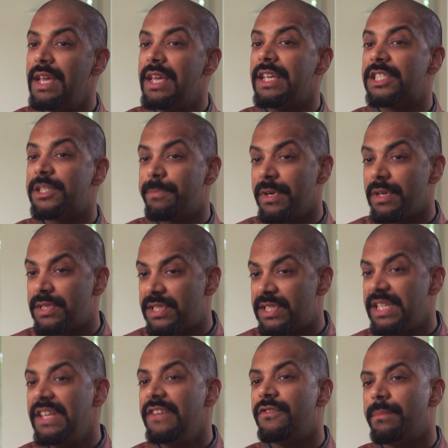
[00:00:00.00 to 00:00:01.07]
is
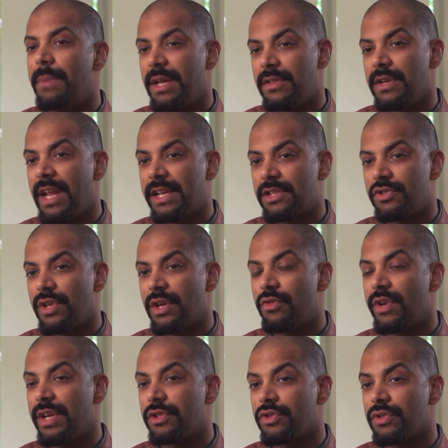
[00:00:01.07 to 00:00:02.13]
perceived by the next
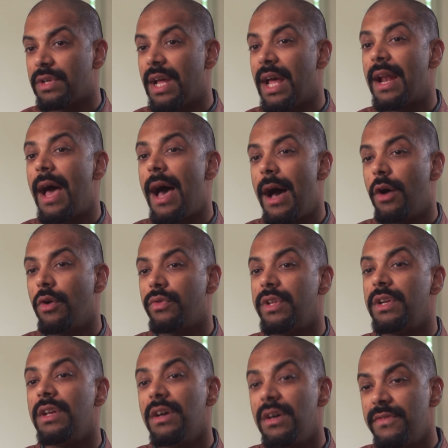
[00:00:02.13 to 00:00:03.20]
generation and how the
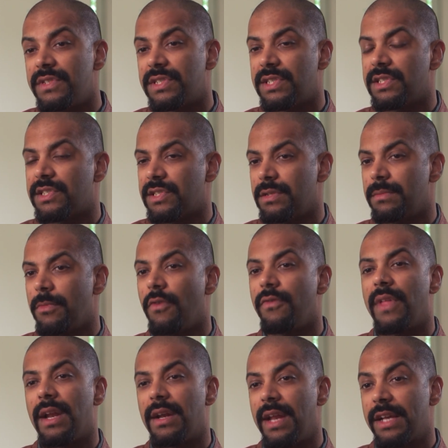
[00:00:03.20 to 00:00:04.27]
nervous system of
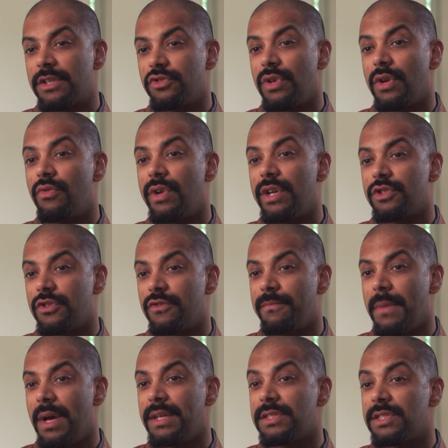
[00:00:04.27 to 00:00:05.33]
that next generation of
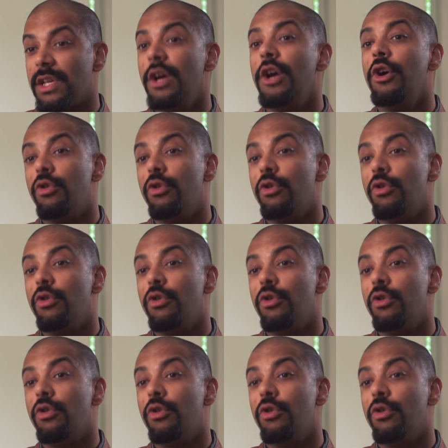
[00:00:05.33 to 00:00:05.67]
mice